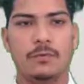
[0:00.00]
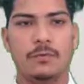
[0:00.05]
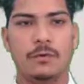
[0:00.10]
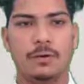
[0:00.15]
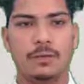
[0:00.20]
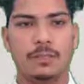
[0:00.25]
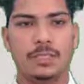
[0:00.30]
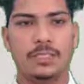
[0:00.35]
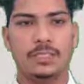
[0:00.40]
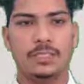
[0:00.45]

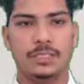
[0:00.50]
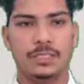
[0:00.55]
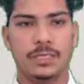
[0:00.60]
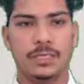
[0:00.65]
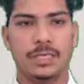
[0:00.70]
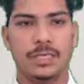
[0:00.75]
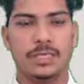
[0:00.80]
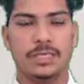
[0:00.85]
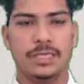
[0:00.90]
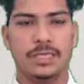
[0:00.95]
Fourth
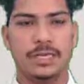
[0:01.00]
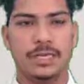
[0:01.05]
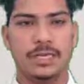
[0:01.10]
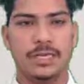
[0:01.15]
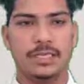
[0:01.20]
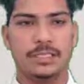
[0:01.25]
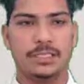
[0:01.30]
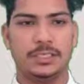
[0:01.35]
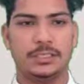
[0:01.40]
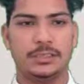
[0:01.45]
is
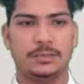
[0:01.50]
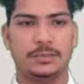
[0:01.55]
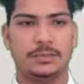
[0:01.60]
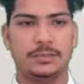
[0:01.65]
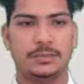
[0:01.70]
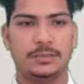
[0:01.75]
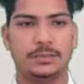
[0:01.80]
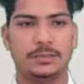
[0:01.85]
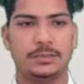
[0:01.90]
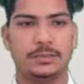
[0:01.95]
incineration.
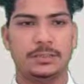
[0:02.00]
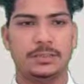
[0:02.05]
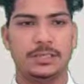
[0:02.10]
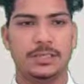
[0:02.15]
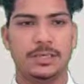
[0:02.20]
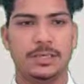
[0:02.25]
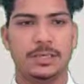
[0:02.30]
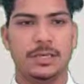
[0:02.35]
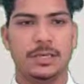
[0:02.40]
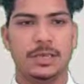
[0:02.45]

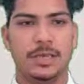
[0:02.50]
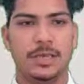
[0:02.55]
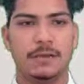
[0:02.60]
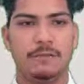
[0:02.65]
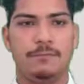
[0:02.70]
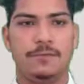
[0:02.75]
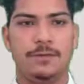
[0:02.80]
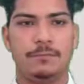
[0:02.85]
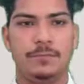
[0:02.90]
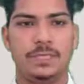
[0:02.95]

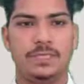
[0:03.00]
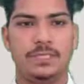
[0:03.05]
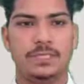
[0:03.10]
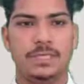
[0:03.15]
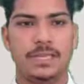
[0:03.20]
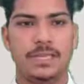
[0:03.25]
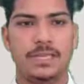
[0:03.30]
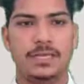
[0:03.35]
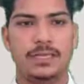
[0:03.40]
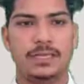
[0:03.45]
And fifth
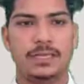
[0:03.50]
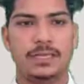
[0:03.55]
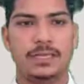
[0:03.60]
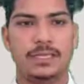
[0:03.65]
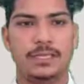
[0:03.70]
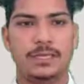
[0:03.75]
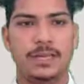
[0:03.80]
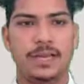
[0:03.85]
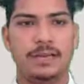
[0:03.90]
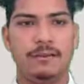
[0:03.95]
is sanitary